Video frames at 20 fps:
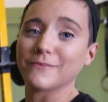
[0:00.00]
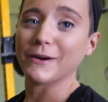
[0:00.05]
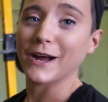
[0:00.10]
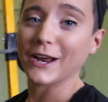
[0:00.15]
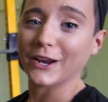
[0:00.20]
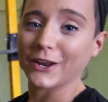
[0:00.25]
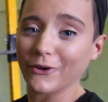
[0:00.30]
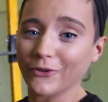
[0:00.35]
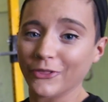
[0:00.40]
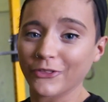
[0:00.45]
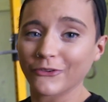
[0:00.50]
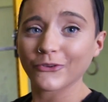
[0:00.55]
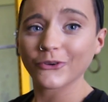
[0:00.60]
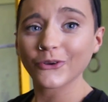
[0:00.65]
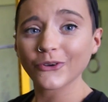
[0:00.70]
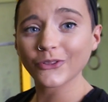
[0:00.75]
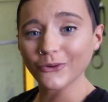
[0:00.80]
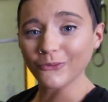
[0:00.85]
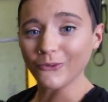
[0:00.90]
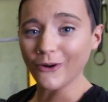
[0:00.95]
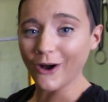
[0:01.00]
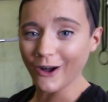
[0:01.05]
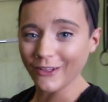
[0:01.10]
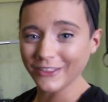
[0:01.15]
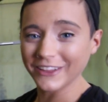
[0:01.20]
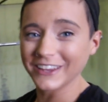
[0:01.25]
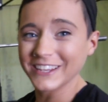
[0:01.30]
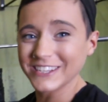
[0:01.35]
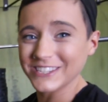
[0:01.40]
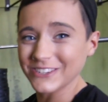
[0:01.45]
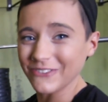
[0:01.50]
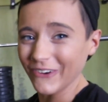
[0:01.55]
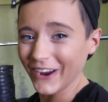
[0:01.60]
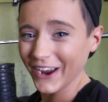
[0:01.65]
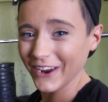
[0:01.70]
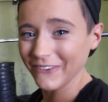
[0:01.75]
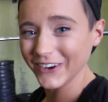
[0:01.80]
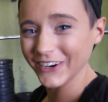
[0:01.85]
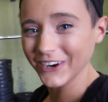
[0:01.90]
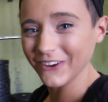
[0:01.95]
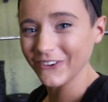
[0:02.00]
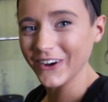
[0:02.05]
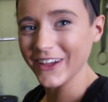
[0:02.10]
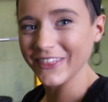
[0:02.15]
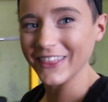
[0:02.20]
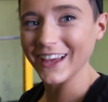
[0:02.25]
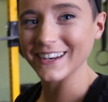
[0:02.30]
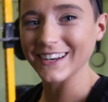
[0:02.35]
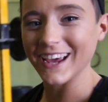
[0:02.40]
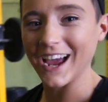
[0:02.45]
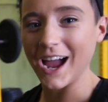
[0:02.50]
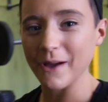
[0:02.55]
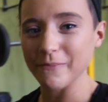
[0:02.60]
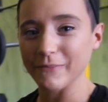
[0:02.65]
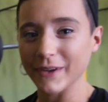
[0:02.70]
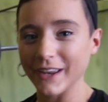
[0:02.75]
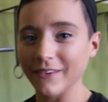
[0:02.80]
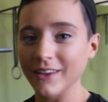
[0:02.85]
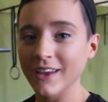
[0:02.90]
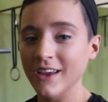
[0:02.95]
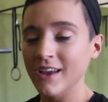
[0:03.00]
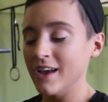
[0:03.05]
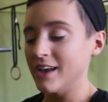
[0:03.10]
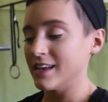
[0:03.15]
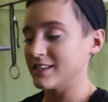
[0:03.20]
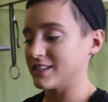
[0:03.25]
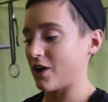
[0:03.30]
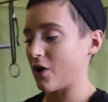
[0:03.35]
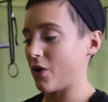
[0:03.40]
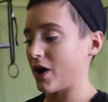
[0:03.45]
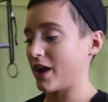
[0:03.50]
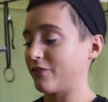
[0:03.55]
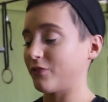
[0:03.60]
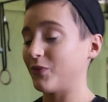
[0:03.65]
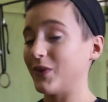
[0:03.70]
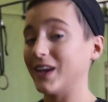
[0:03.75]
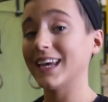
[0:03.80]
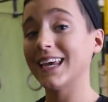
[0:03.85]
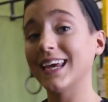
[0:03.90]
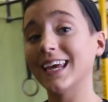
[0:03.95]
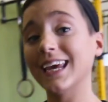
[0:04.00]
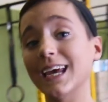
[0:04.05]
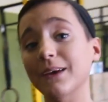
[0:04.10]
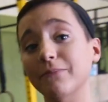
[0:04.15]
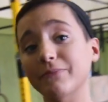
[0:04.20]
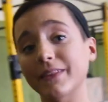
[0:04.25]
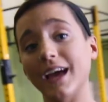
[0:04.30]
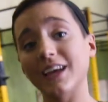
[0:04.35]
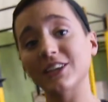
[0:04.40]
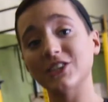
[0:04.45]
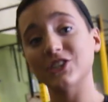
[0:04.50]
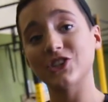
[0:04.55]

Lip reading: a butt go through the wall this way. We don't want that to happen. So if we keep that